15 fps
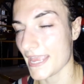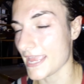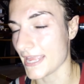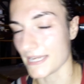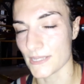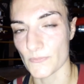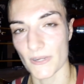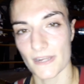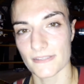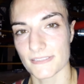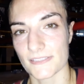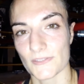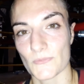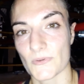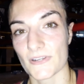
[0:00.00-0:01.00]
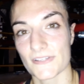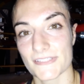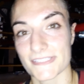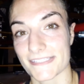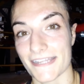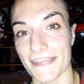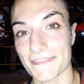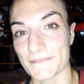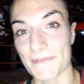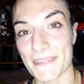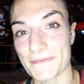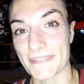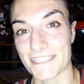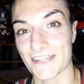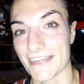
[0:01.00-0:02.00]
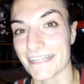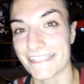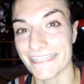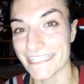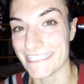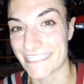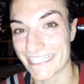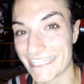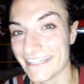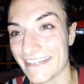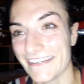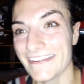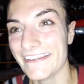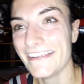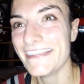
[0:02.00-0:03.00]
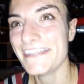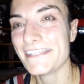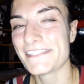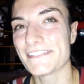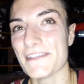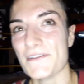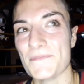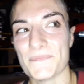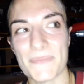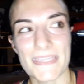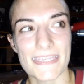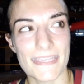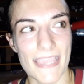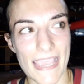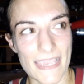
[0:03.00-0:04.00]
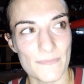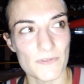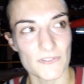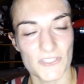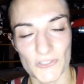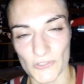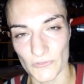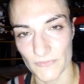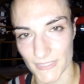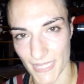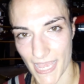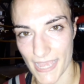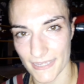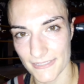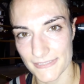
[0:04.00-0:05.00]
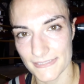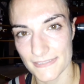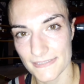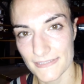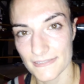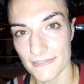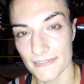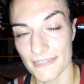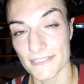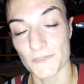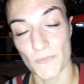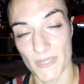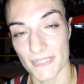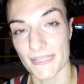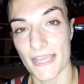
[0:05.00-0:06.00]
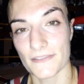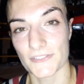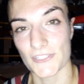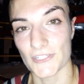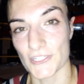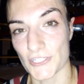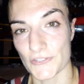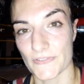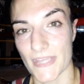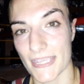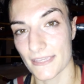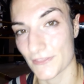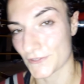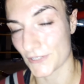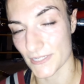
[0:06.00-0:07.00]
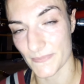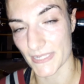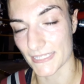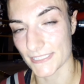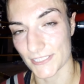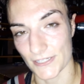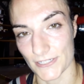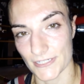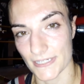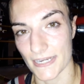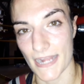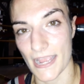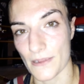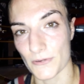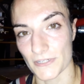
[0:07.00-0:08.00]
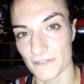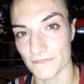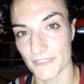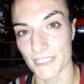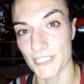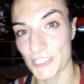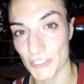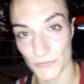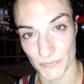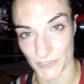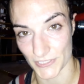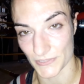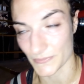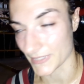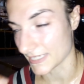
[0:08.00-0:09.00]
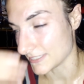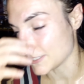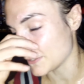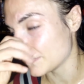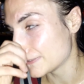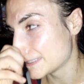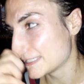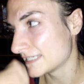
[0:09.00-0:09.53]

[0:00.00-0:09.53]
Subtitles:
anywhere else in the world is not the way we train clinch here. So being able to relax is what allows you to do like 30 minutes or an hour of clinch, which is what I do.